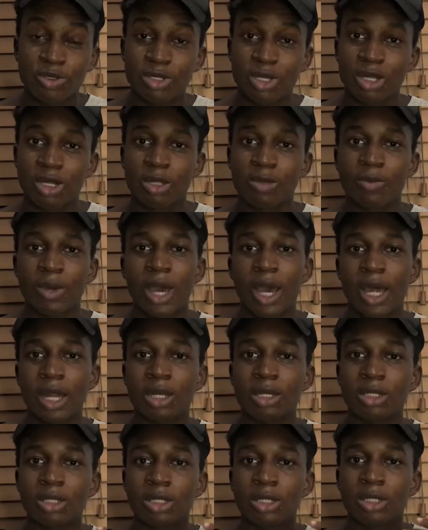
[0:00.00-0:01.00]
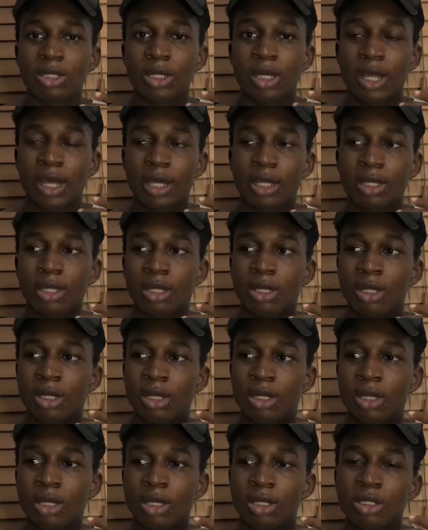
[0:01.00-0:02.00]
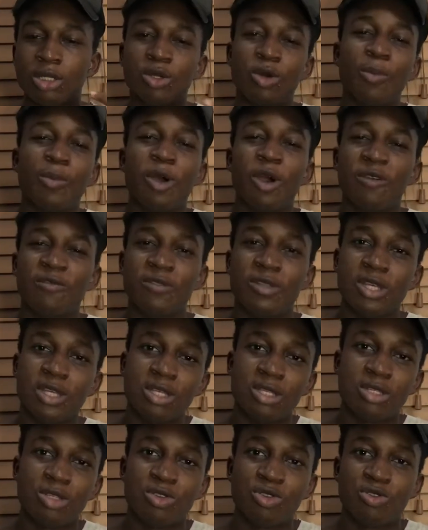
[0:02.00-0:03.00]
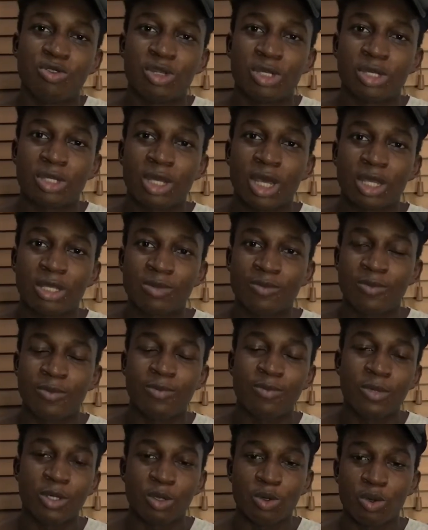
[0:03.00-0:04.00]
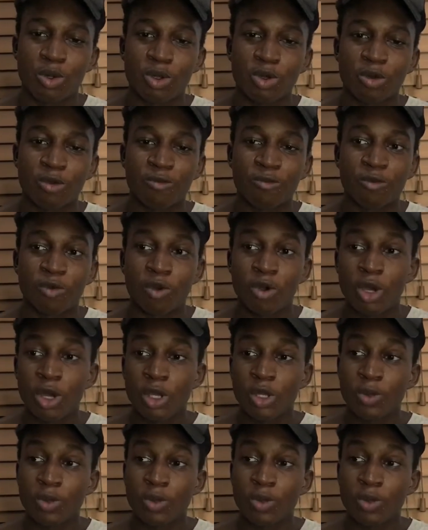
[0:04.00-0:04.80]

username, and like the number of days the streaks has been going on for.